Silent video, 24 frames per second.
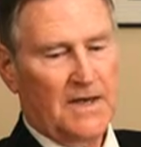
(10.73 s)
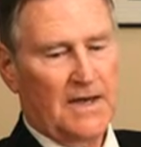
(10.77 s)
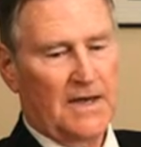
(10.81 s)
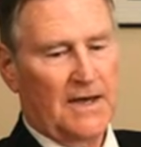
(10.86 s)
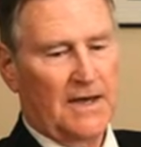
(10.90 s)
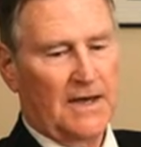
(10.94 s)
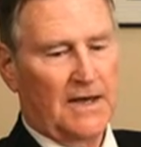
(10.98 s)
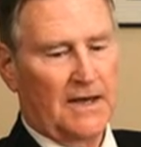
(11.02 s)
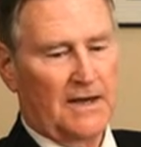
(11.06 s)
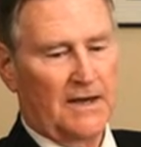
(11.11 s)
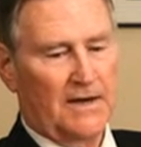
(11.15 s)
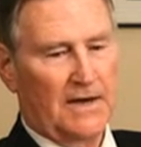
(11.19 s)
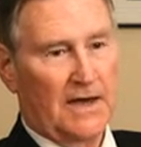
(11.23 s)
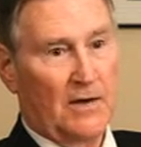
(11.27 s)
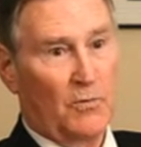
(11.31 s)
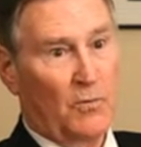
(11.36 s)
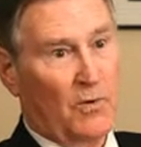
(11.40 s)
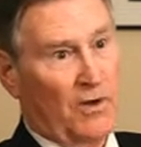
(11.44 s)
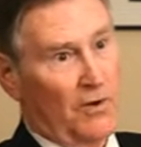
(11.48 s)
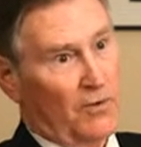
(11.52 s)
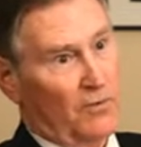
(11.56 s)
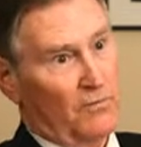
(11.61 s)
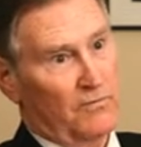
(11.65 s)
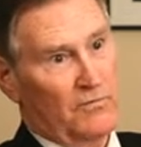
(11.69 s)
And I
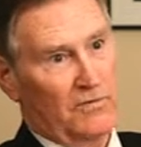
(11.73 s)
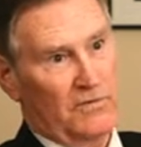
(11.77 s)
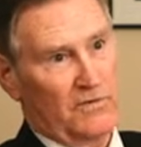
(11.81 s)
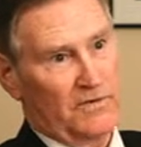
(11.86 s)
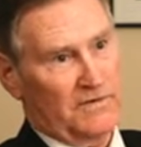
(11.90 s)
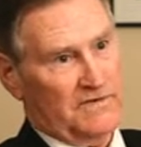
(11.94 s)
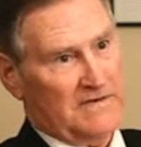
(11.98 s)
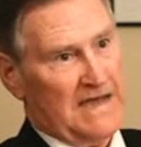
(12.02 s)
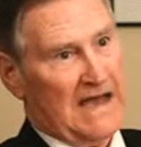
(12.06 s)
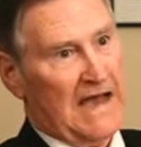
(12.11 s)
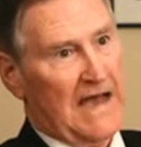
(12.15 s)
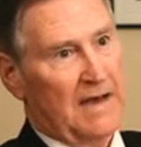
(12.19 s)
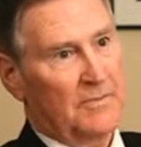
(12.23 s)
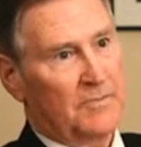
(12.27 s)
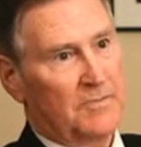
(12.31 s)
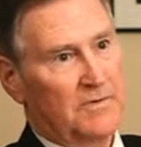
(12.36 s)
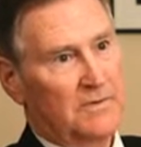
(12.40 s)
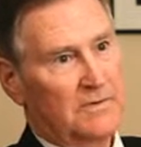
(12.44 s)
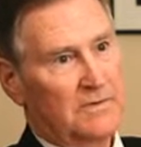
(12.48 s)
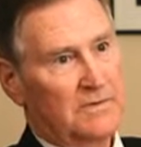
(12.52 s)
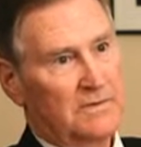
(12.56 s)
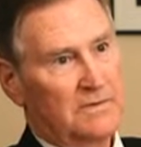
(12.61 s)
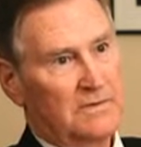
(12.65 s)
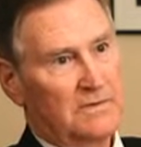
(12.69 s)
went over the top
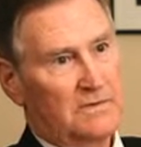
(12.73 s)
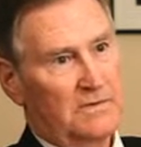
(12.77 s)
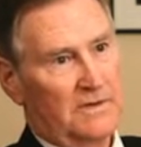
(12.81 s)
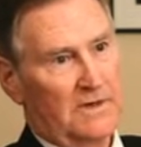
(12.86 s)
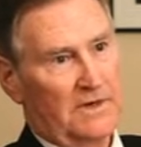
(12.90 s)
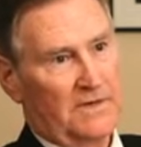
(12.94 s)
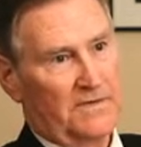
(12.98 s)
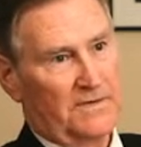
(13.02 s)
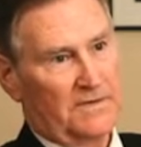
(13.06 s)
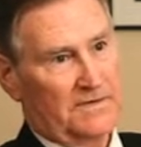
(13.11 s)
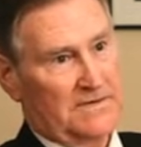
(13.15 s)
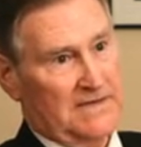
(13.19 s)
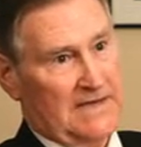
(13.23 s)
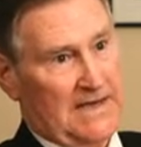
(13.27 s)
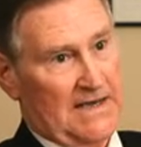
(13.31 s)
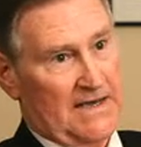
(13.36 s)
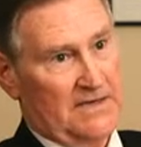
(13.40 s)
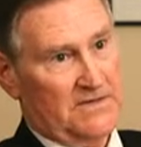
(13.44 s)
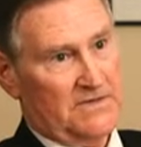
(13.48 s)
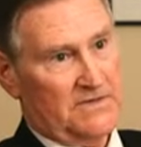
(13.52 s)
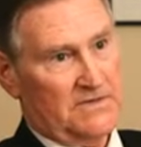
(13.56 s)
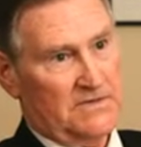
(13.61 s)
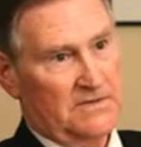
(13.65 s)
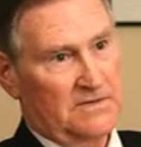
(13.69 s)
on the
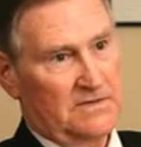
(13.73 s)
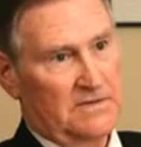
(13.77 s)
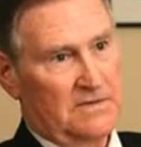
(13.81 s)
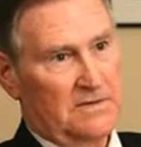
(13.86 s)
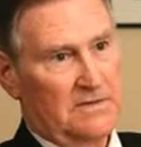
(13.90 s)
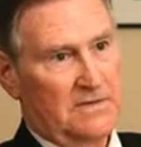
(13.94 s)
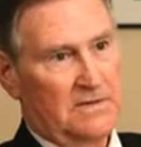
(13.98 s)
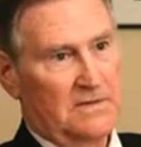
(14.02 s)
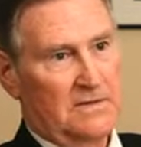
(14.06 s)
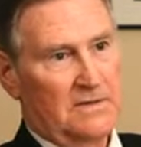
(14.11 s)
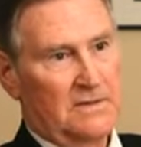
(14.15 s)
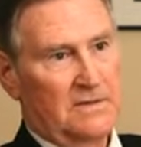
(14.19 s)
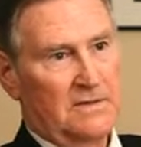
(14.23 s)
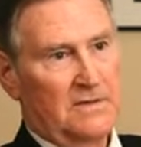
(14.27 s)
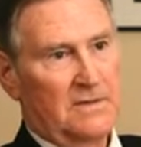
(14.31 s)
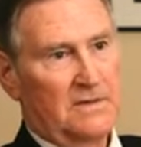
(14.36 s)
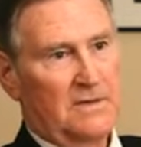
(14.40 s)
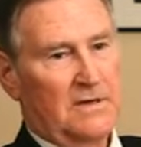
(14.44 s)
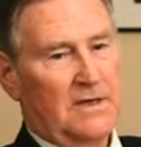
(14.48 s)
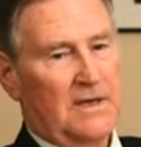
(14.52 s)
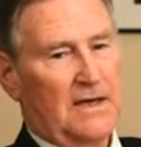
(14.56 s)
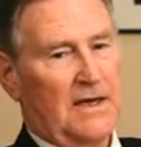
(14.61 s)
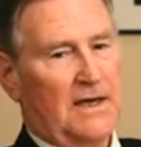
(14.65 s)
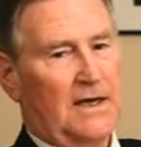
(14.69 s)
test,
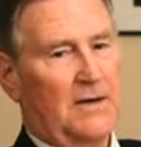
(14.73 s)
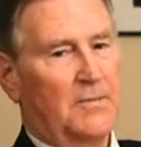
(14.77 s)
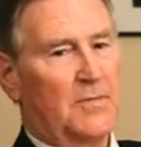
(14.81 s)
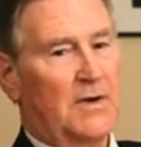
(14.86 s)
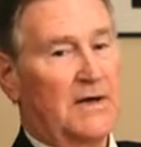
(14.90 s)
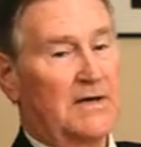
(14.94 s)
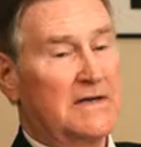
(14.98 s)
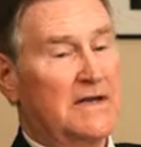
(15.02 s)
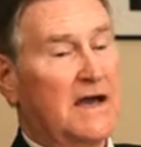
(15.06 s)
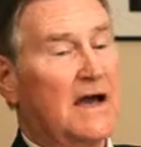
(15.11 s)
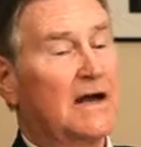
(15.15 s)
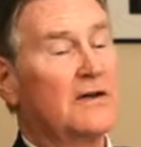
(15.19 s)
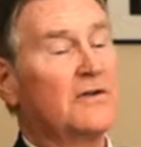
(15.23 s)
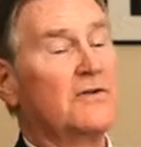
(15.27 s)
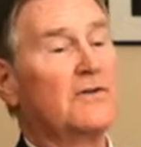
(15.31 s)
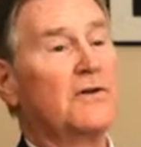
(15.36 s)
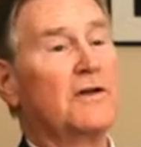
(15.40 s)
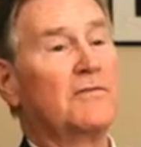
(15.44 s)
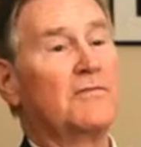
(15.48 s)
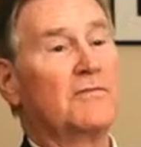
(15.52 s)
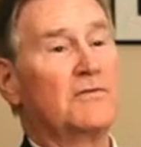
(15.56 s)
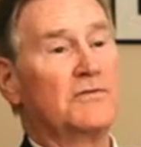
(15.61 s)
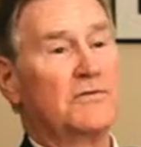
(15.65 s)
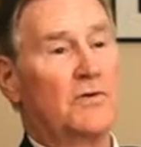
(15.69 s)
and my doctor
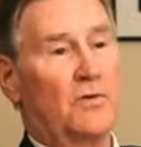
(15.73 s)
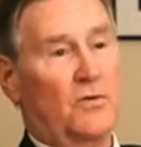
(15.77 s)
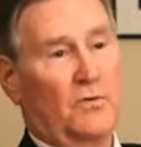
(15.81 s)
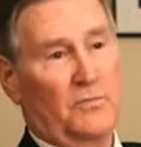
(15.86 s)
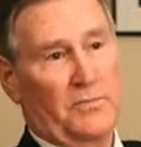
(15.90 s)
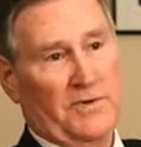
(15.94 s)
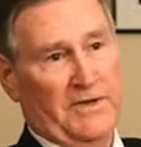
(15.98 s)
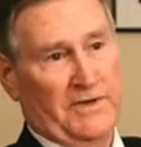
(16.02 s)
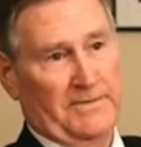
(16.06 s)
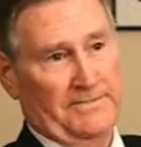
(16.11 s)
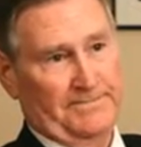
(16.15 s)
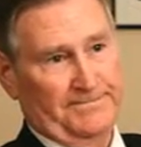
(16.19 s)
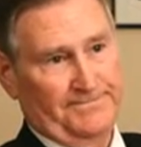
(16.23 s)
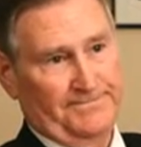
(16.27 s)
never told me.